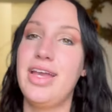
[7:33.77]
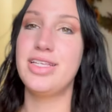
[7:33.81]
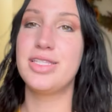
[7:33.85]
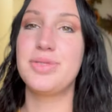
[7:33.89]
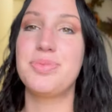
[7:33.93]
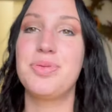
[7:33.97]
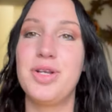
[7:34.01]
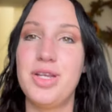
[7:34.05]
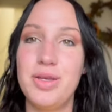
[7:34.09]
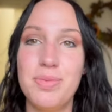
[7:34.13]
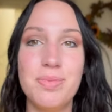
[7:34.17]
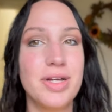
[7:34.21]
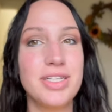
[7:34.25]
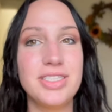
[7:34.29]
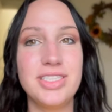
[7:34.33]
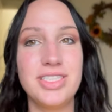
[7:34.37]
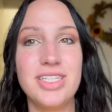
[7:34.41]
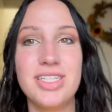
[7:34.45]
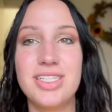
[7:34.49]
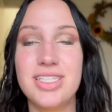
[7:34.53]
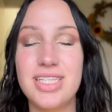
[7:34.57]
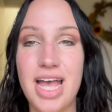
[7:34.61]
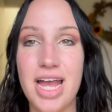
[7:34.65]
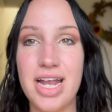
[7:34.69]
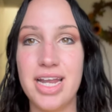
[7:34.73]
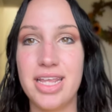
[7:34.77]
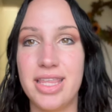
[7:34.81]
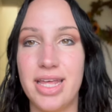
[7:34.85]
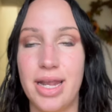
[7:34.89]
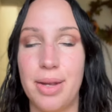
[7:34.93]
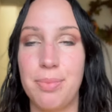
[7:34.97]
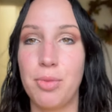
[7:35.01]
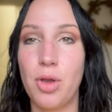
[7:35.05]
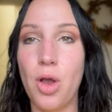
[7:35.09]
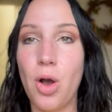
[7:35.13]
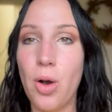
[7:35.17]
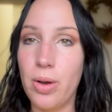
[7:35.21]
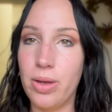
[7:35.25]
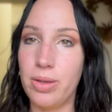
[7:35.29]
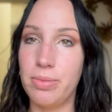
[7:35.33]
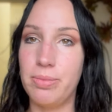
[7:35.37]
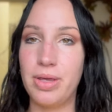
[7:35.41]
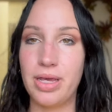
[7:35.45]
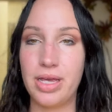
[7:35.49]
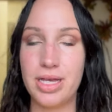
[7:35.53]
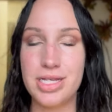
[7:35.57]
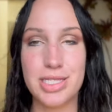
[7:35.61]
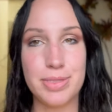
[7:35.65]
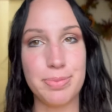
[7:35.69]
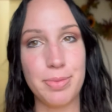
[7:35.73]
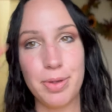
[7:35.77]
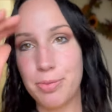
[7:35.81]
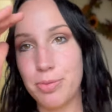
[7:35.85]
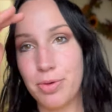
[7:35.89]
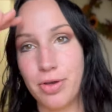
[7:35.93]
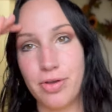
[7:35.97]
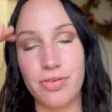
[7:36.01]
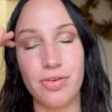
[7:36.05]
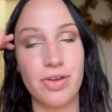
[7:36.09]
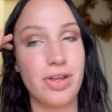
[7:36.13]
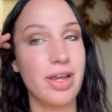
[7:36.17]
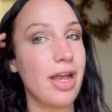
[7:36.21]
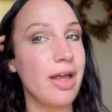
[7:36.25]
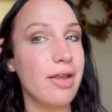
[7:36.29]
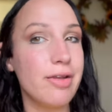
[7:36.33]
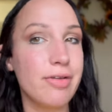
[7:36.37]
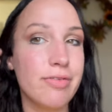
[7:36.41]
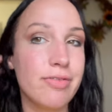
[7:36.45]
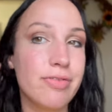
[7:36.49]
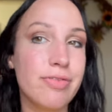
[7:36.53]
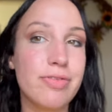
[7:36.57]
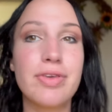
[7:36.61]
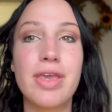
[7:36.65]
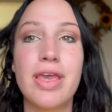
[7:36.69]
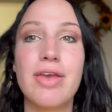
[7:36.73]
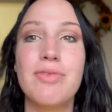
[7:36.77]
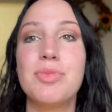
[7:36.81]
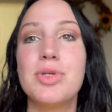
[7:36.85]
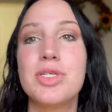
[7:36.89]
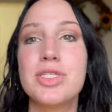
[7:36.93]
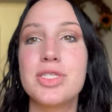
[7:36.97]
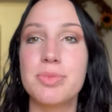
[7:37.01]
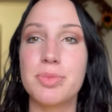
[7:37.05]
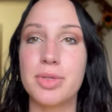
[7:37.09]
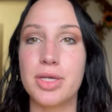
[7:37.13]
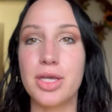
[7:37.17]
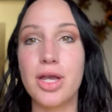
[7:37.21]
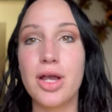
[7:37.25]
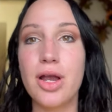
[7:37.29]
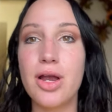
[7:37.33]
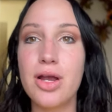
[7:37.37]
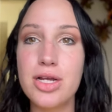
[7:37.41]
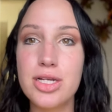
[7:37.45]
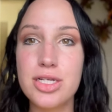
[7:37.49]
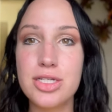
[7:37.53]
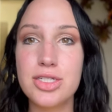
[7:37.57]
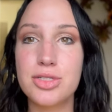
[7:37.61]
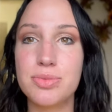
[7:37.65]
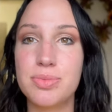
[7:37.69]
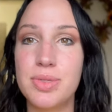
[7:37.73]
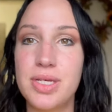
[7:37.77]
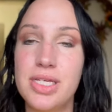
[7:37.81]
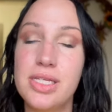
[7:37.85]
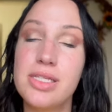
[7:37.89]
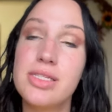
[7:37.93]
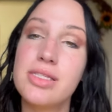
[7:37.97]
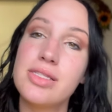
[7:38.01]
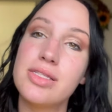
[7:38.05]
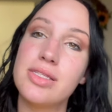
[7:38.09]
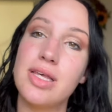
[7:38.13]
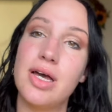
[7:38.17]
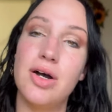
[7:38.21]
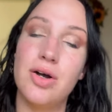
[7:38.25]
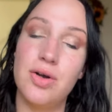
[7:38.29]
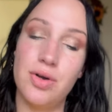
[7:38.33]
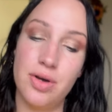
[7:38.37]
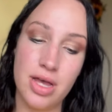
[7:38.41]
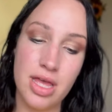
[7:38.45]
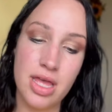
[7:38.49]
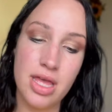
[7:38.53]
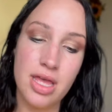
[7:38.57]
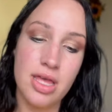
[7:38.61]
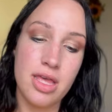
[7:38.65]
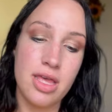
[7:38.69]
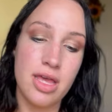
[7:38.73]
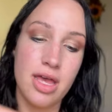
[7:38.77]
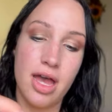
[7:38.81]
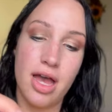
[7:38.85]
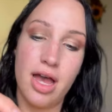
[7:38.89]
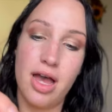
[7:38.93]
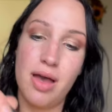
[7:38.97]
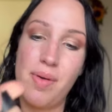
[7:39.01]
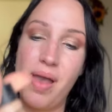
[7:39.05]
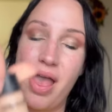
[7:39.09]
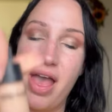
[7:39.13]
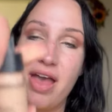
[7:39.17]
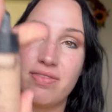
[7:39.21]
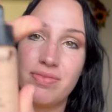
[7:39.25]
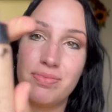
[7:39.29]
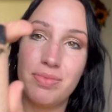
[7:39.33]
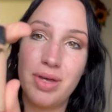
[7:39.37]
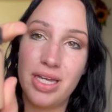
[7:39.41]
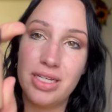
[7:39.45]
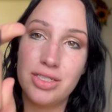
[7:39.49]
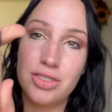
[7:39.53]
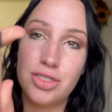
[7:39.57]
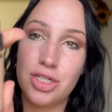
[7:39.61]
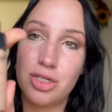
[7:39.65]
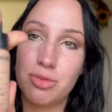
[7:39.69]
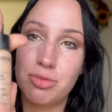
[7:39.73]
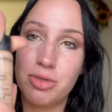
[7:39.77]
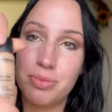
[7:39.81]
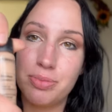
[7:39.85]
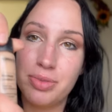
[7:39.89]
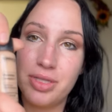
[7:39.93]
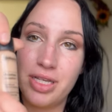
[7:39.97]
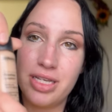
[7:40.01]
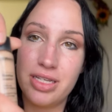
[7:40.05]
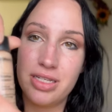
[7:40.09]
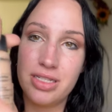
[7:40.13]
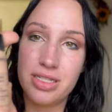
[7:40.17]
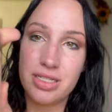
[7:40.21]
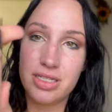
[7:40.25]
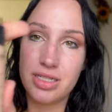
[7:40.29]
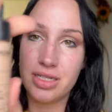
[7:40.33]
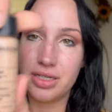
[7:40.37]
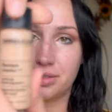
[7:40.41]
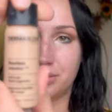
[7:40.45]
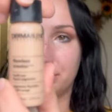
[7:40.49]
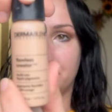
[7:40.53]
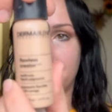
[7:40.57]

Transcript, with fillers: pretty much decided that I'm going because my boyfriend kind of gave me some encouragement. So um, I have my Dermablend